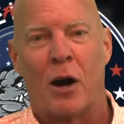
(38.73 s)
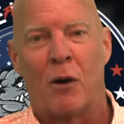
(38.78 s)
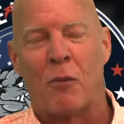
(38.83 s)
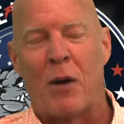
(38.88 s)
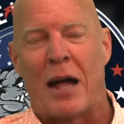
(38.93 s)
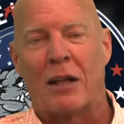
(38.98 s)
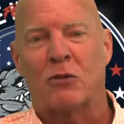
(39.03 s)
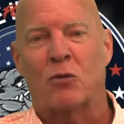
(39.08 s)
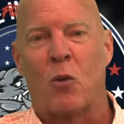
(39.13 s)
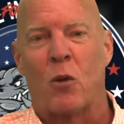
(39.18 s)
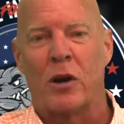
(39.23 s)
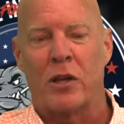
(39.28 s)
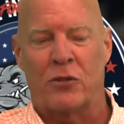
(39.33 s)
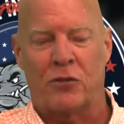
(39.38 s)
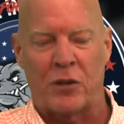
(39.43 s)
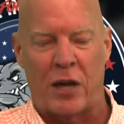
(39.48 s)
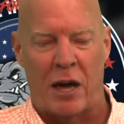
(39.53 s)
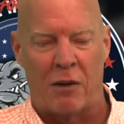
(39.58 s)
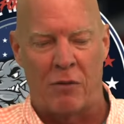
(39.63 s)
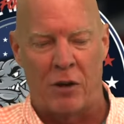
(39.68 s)
Route
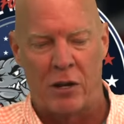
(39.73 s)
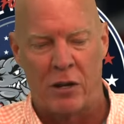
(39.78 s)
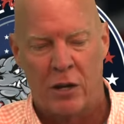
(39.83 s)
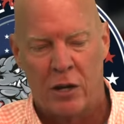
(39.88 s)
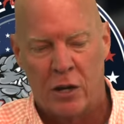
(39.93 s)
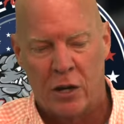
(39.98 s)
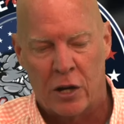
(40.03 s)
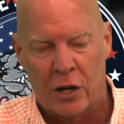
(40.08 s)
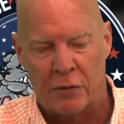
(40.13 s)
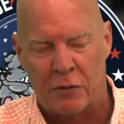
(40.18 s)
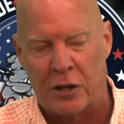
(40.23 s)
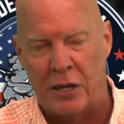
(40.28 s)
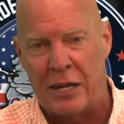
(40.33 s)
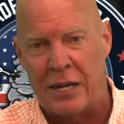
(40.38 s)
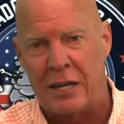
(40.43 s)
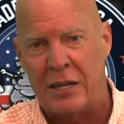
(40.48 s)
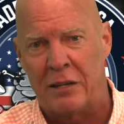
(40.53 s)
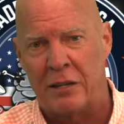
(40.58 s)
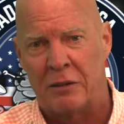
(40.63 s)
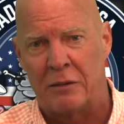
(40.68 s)
27,
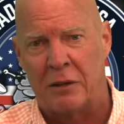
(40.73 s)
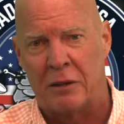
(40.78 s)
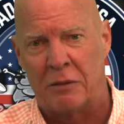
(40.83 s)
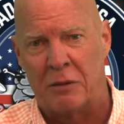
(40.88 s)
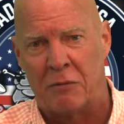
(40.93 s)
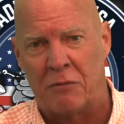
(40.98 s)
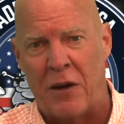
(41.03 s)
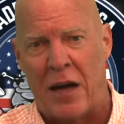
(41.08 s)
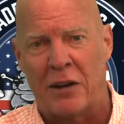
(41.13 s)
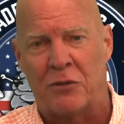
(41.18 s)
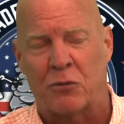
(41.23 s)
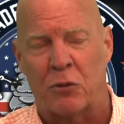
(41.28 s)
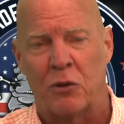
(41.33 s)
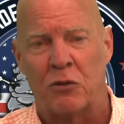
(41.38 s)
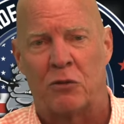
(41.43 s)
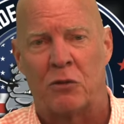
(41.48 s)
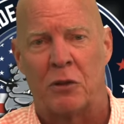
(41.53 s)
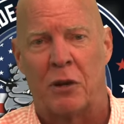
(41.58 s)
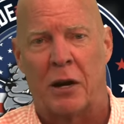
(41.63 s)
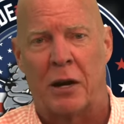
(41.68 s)
the
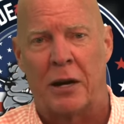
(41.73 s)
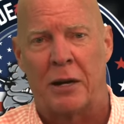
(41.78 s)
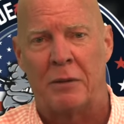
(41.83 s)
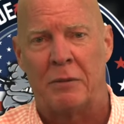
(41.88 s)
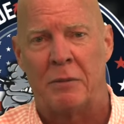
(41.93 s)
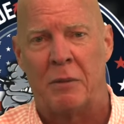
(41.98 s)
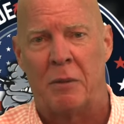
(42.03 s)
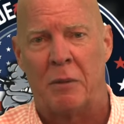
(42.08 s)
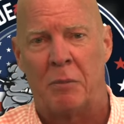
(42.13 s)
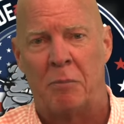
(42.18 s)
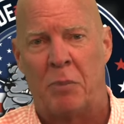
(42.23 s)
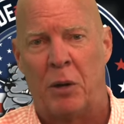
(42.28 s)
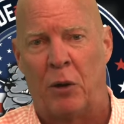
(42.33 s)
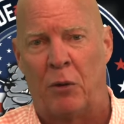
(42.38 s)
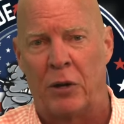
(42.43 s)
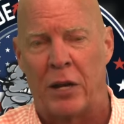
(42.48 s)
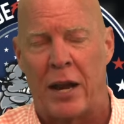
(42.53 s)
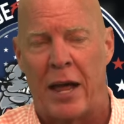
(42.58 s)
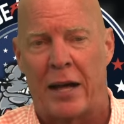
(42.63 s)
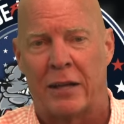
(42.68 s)
veterans
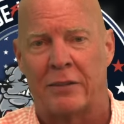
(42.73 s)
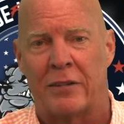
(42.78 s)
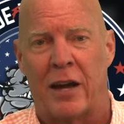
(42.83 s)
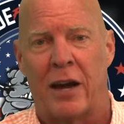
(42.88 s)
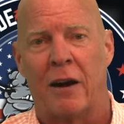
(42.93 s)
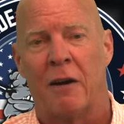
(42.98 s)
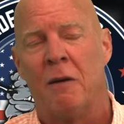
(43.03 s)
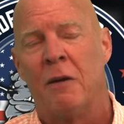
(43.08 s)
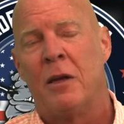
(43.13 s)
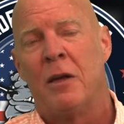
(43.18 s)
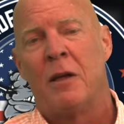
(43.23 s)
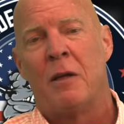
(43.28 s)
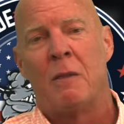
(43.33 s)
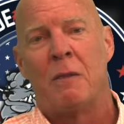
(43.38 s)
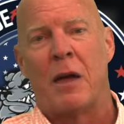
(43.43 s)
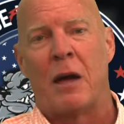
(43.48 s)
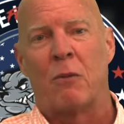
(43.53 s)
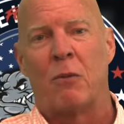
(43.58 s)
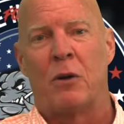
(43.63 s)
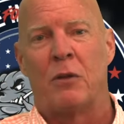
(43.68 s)
building out there,
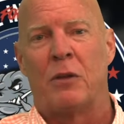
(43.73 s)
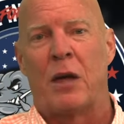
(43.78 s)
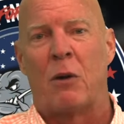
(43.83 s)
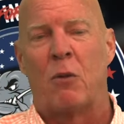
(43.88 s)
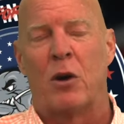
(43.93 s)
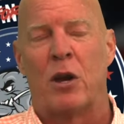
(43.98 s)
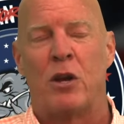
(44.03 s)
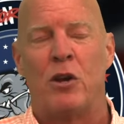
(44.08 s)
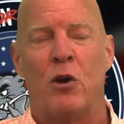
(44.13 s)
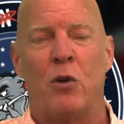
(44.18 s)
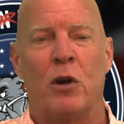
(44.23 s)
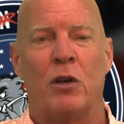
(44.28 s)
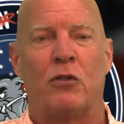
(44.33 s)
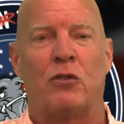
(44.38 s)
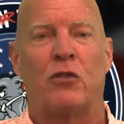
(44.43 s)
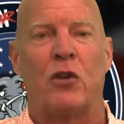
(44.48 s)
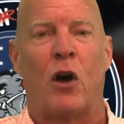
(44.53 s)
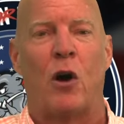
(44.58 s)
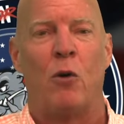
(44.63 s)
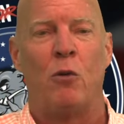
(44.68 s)
they want to do a
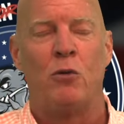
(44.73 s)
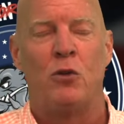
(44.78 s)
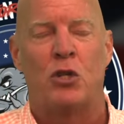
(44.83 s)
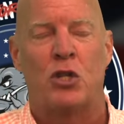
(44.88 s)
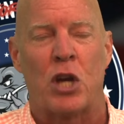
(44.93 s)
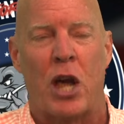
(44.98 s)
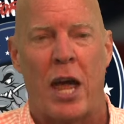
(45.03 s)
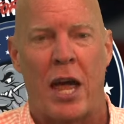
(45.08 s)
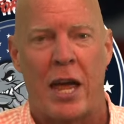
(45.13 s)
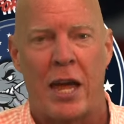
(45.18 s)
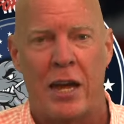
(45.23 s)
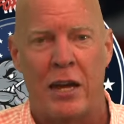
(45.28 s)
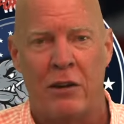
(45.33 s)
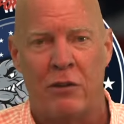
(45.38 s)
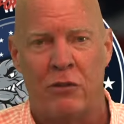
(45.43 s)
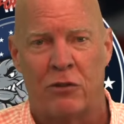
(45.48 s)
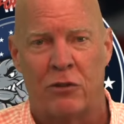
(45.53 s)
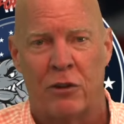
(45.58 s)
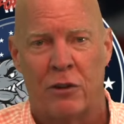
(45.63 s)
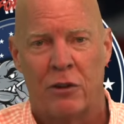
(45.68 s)
zone
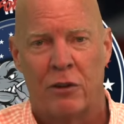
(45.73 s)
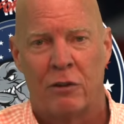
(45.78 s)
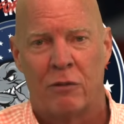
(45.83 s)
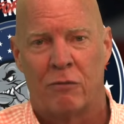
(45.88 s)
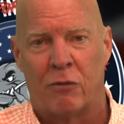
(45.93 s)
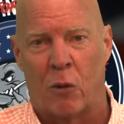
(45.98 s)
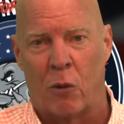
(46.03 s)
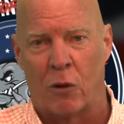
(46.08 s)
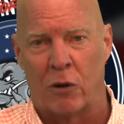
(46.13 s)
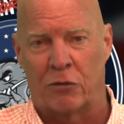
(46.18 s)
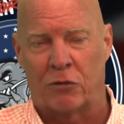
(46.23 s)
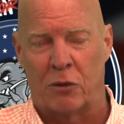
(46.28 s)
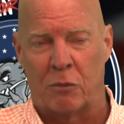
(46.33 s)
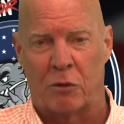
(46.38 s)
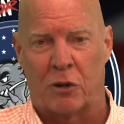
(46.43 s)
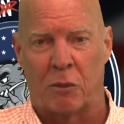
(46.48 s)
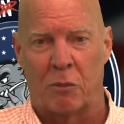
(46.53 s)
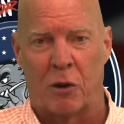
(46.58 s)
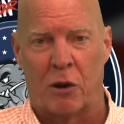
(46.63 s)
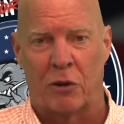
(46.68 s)
change for some
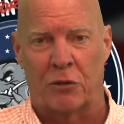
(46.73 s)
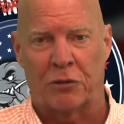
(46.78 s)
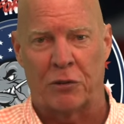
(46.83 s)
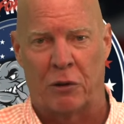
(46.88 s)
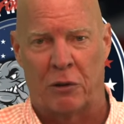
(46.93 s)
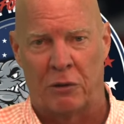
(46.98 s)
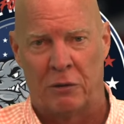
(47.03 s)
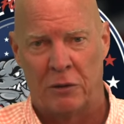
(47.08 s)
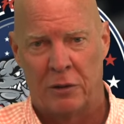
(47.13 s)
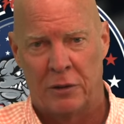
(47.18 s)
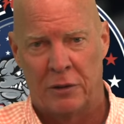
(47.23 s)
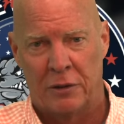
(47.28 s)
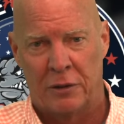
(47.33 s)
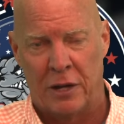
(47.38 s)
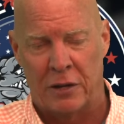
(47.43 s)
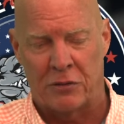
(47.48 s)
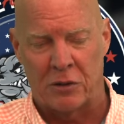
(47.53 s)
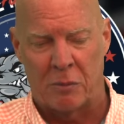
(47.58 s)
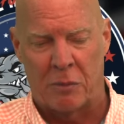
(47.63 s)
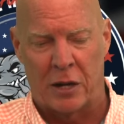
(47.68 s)
commercial.
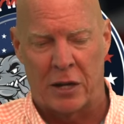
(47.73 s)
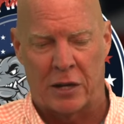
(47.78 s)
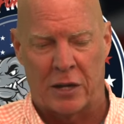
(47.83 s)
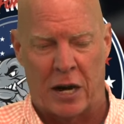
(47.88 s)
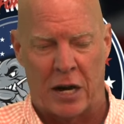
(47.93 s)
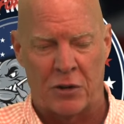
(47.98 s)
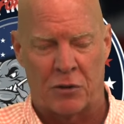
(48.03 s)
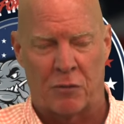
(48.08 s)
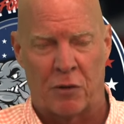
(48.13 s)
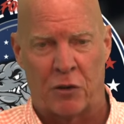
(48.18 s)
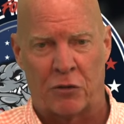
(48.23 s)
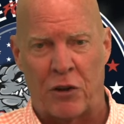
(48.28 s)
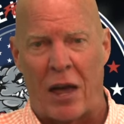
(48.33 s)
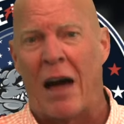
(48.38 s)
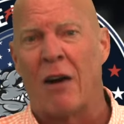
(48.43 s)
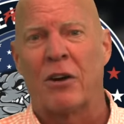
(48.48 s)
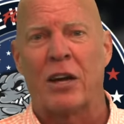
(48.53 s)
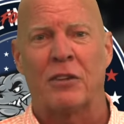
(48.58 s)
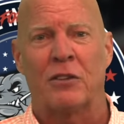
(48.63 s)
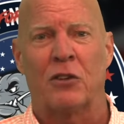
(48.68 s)
It's a big controversy.
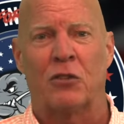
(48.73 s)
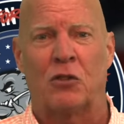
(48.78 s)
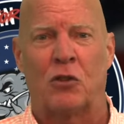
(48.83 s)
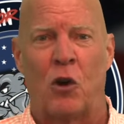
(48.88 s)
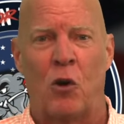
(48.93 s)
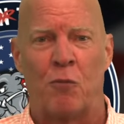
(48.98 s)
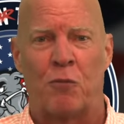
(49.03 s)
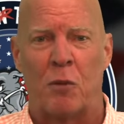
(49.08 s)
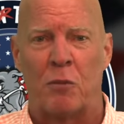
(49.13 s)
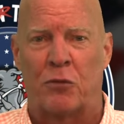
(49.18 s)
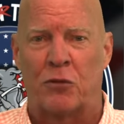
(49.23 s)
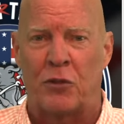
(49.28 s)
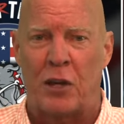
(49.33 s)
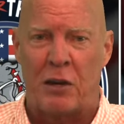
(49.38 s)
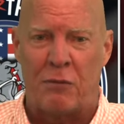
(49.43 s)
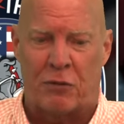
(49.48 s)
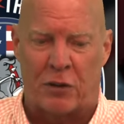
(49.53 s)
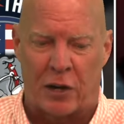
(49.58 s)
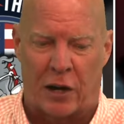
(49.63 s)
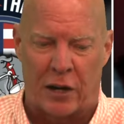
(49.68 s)
I'll get the scoop from
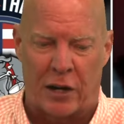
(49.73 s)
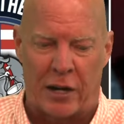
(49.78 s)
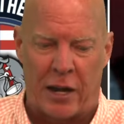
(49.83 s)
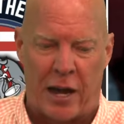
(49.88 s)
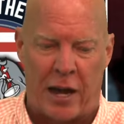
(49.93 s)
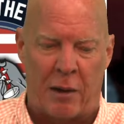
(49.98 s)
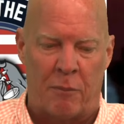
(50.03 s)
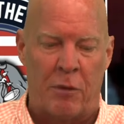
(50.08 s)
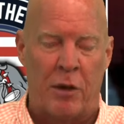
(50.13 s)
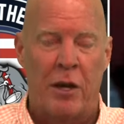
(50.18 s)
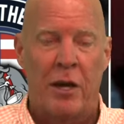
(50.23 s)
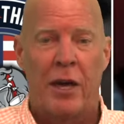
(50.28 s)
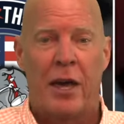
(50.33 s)
Steve Cunningham.